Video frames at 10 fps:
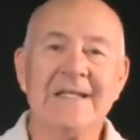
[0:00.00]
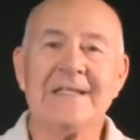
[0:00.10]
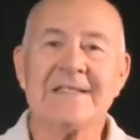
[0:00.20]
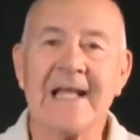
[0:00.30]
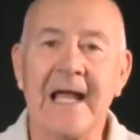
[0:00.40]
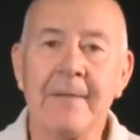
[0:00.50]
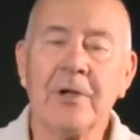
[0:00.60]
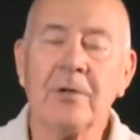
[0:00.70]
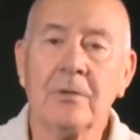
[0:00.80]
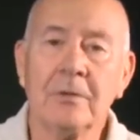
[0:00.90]

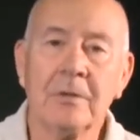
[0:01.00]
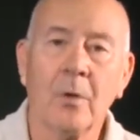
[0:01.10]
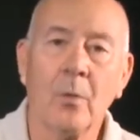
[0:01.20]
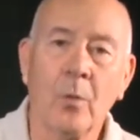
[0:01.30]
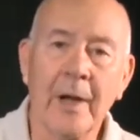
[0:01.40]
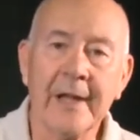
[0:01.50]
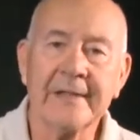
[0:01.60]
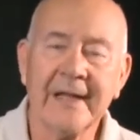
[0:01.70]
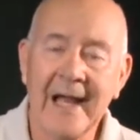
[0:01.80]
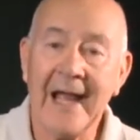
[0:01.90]
Samuel
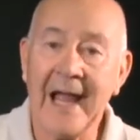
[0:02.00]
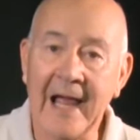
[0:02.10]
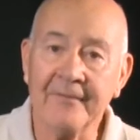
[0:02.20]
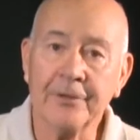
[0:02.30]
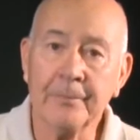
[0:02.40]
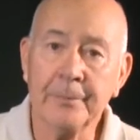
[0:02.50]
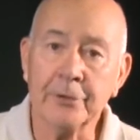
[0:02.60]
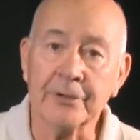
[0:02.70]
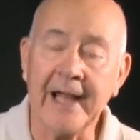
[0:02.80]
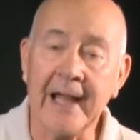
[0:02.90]
went after
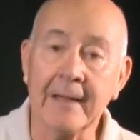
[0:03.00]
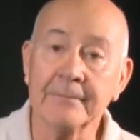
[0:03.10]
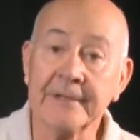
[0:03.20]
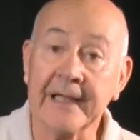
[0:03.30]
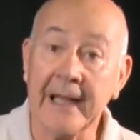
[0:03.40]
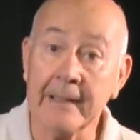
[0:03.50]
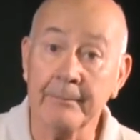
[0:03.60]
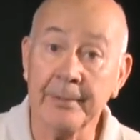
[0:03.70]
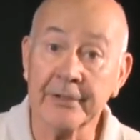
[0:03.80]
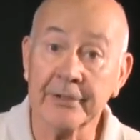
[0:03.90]
boot camp to Camp
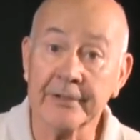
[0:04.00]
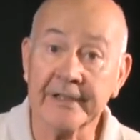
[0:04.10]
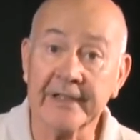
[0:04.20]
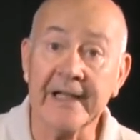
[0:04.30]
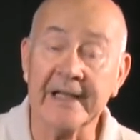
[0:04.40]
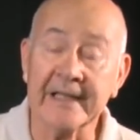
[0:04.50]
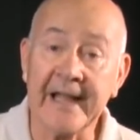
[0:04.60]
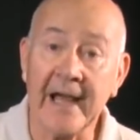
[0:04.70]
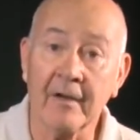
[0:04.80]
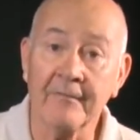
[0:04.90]
Pendleton in
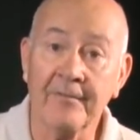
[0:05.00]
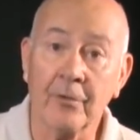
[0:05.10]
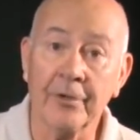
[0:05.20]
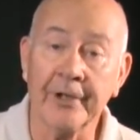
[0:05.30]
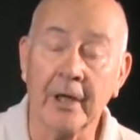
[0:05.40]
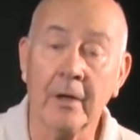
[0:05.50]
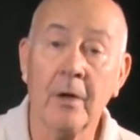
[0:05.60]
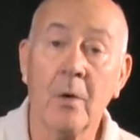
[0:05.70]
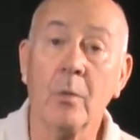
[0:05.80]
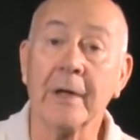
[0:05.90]
California,
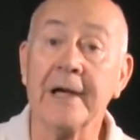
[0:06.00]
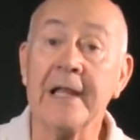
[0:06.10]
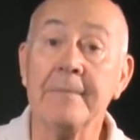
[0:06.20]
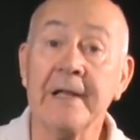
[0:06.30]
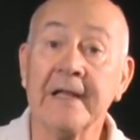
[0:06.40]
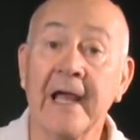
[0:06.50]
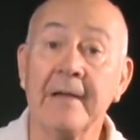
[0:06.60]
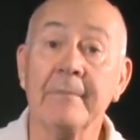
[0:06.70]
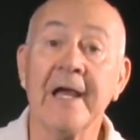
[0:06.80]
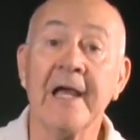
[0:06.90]
where he
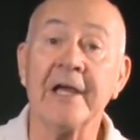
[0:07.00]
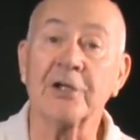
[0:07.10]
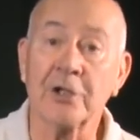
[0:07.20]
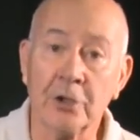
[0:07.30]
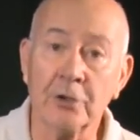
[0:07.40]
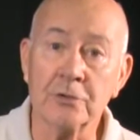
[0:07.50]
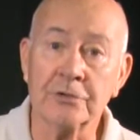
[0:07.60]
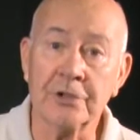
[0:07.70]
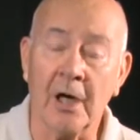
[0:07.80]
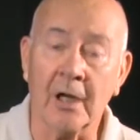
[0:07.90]
became a code
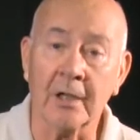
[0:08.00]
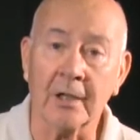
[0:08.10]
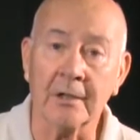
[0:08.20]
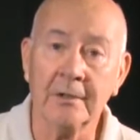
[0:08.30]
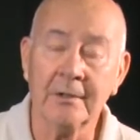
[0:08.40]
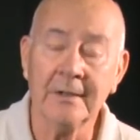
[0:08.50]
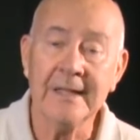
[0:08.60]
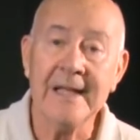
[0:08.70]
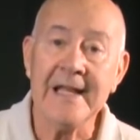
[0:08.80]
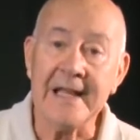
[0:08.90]
talker.
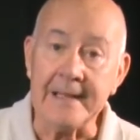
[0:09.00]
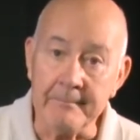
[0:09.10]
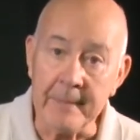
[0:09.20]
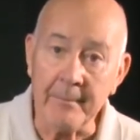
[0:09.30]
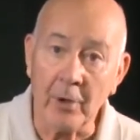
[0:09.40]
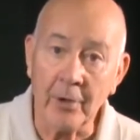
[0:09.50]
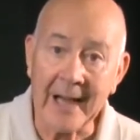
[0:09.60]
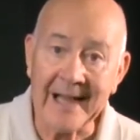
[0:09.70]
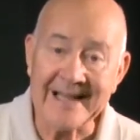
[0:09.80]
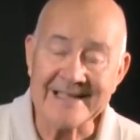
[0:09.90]
He
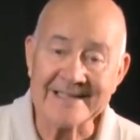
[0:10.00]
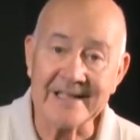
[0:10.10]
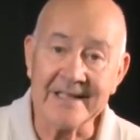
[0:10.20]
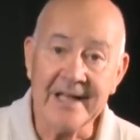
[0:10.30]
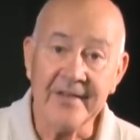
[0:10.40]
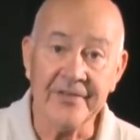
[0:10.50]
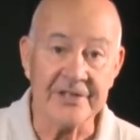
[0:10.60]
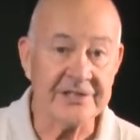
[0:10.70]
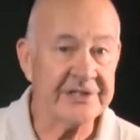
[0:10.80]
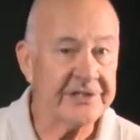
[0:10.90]
memorized the
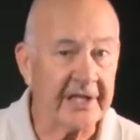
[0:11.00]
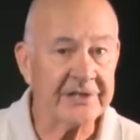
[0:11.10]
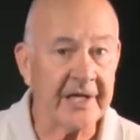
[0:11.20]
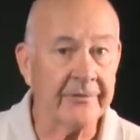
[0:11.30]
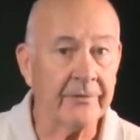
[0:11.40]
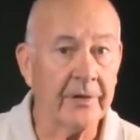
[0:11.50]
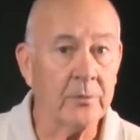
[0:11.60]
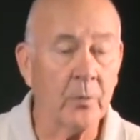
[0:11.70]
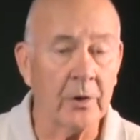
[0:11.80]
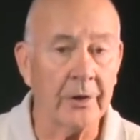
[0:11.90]
600
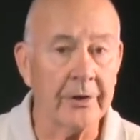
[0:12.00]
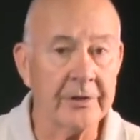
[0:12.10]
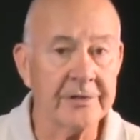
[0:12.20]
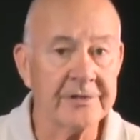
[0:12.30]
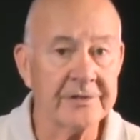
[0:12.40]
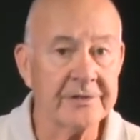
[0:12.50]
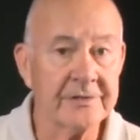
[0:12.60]
words.